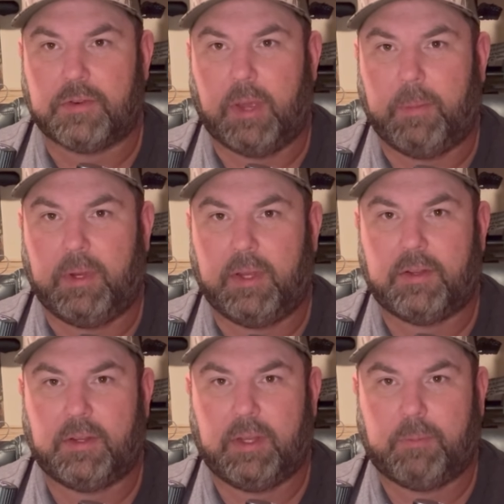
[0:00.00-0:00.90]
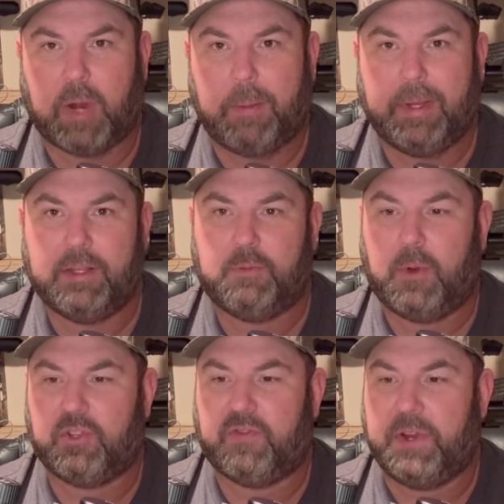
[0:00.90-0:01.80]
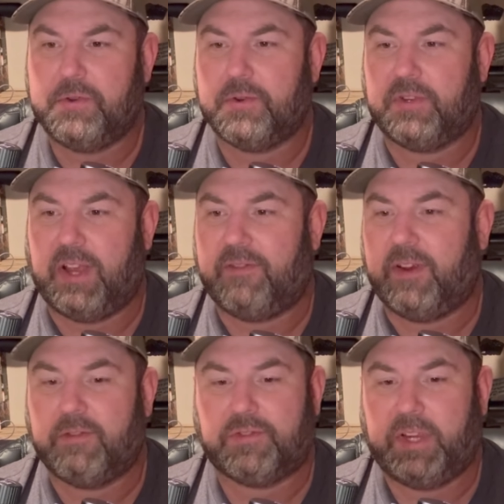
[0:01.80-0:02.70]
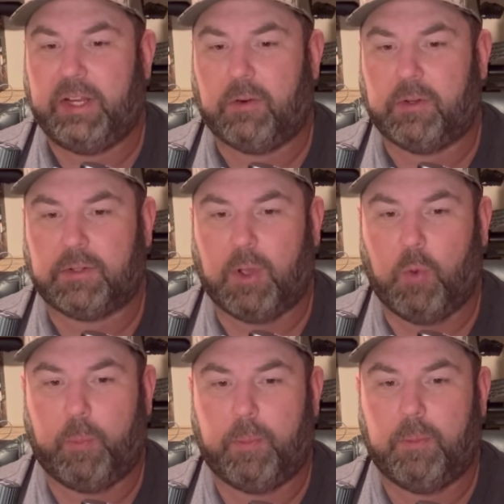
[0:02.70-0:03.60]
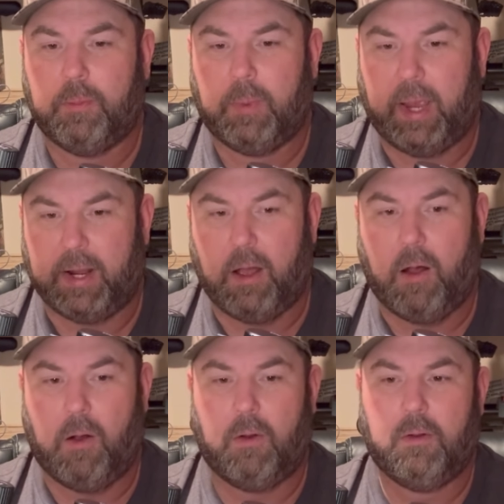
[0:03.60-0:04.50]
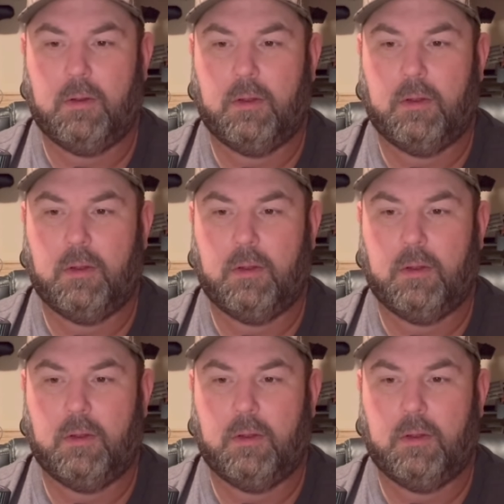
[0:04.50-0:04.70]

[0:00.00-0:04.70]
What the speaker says: I mean, it's probably as most features as I've ever seen on a scope at all.